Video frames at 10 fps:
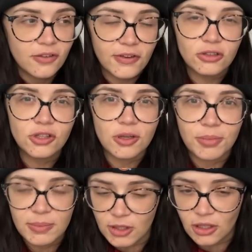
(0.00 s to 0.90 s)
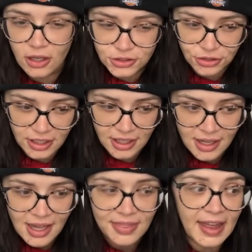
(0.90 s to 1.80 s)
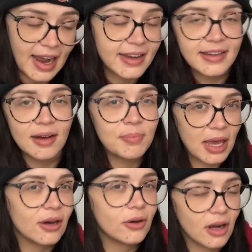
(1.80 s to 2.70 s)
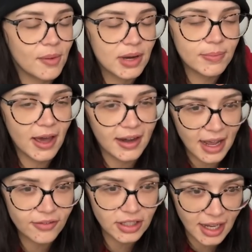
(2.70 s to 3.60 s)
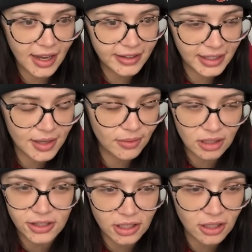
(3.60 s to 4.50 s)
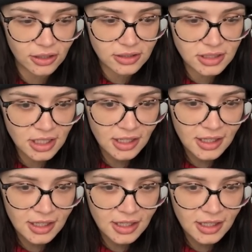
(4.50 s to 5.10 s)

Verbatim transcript: filled to the brim of laundry that I dump out on my bed every day to get clean clothes.